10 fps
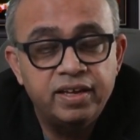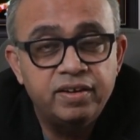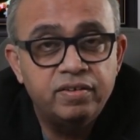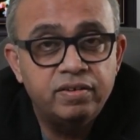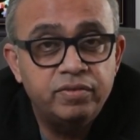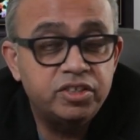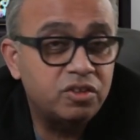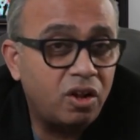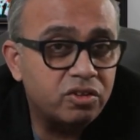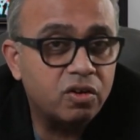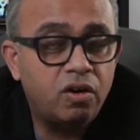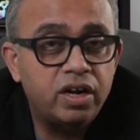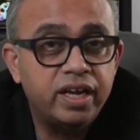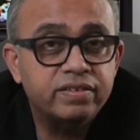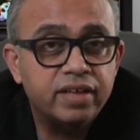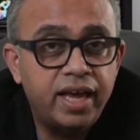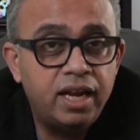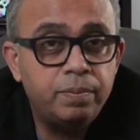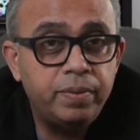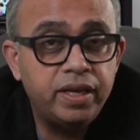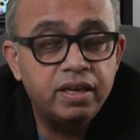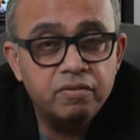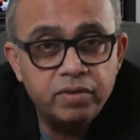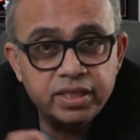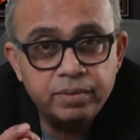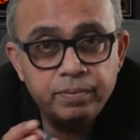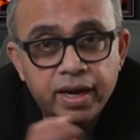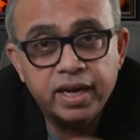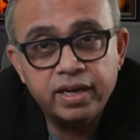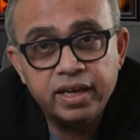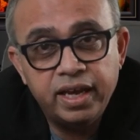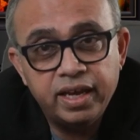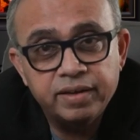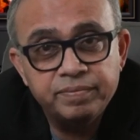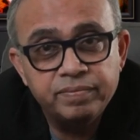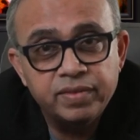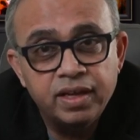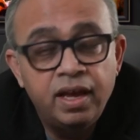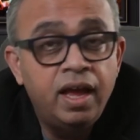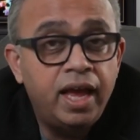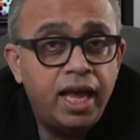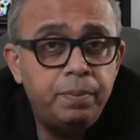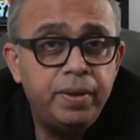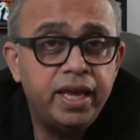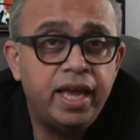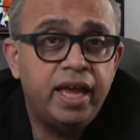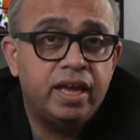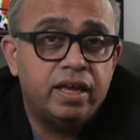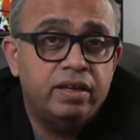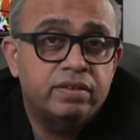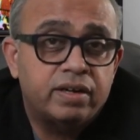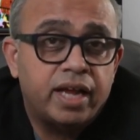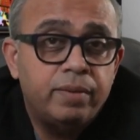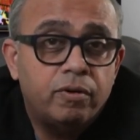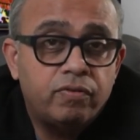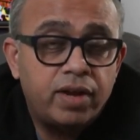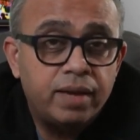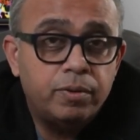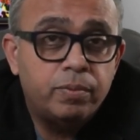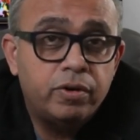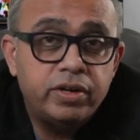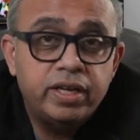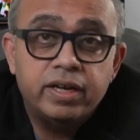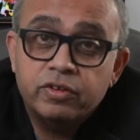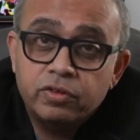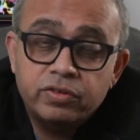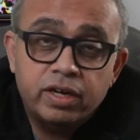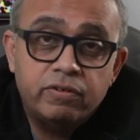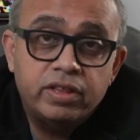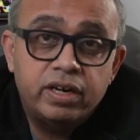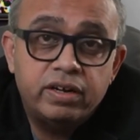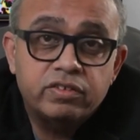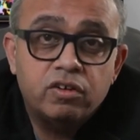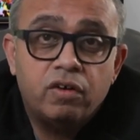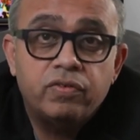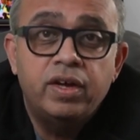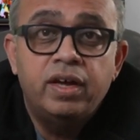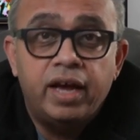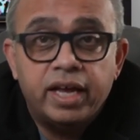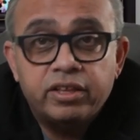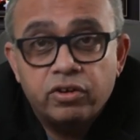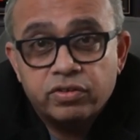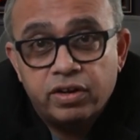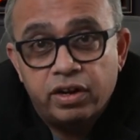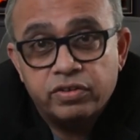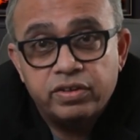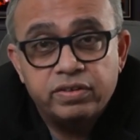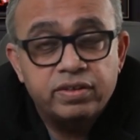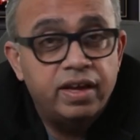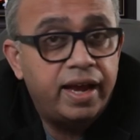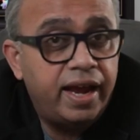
which is also called as LP within bracket A. LPA is a type of lipoprotein associated with the risk of atherosclerosis and